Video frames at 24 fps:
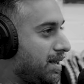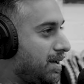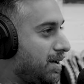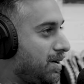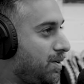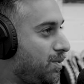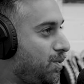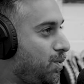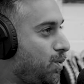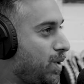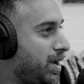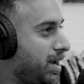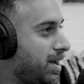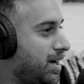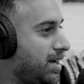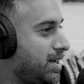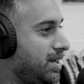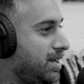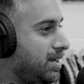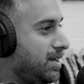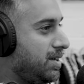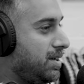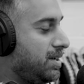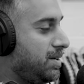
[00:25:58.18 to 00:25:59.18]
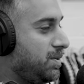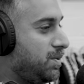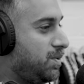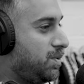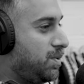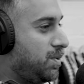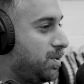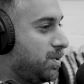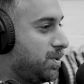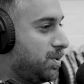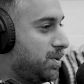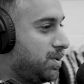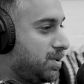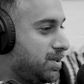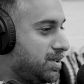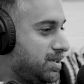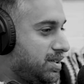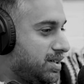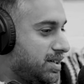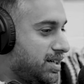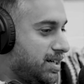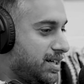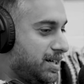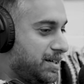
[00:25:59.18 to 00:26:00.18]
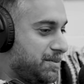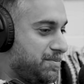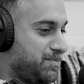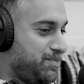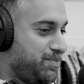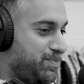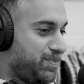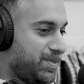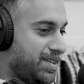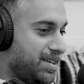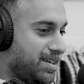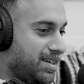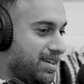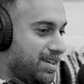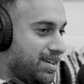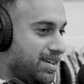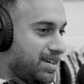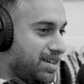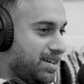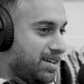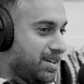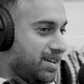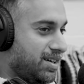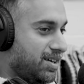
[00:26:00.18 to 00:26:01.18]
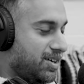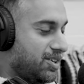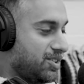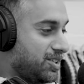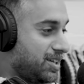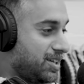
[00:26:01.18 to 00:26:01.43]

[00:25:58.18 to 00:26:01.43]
When I walk on the